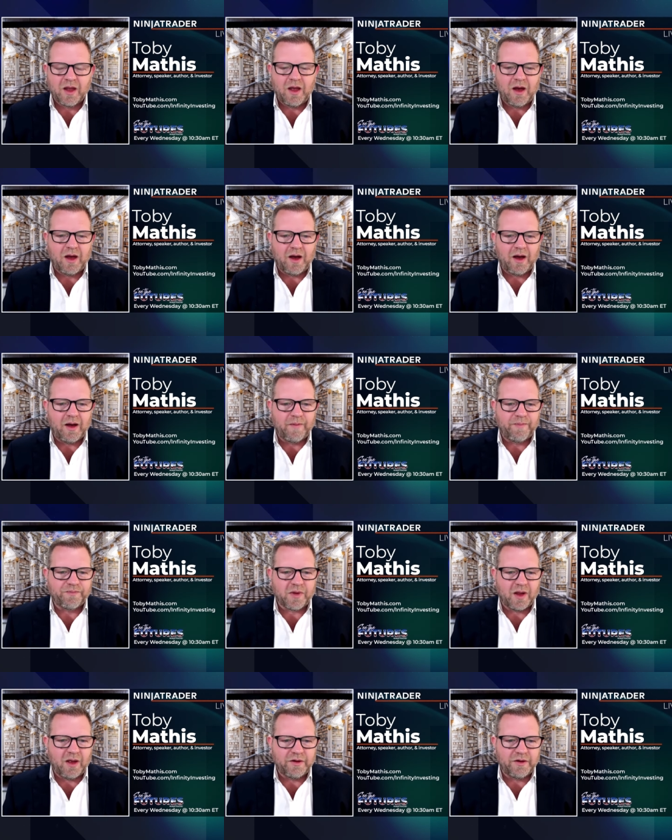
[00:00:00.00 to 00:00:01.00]

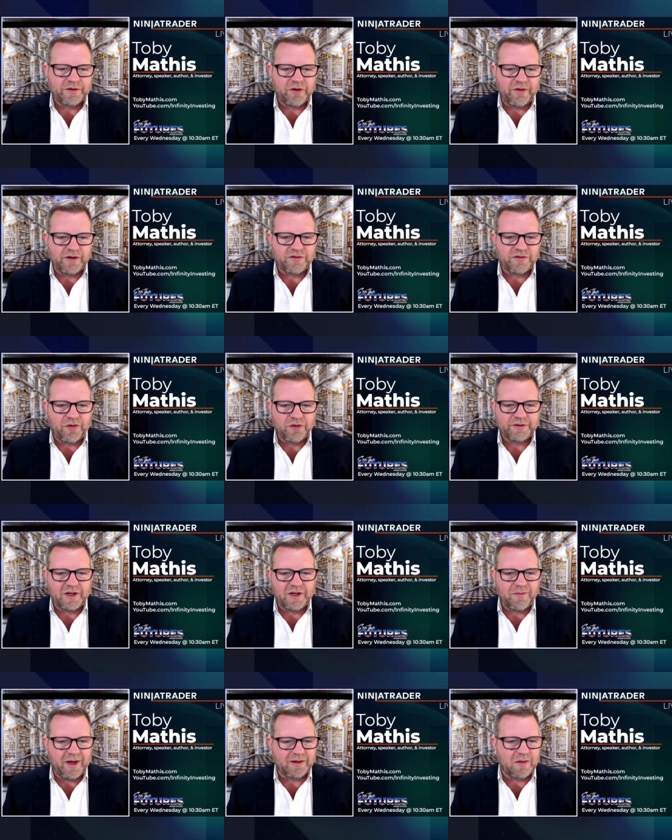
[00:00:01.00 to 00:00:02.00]
Um, and so these folks
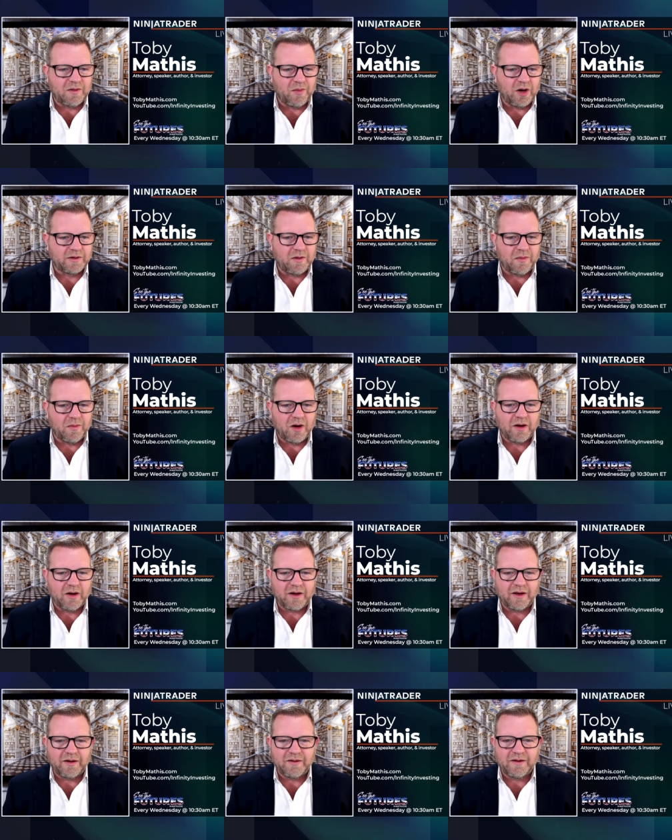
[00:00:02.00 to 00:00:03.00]
that make the mark the
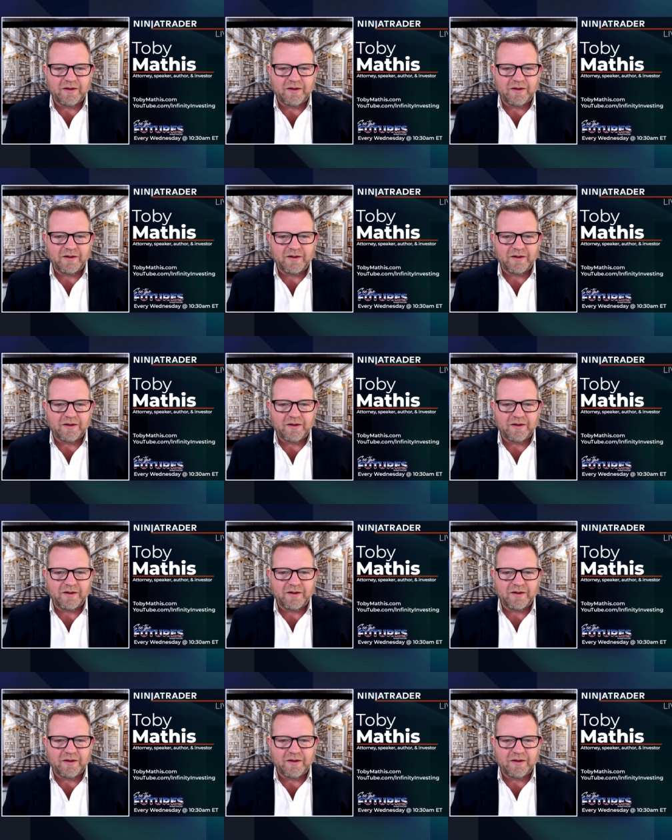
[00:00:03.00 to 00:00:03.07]
market,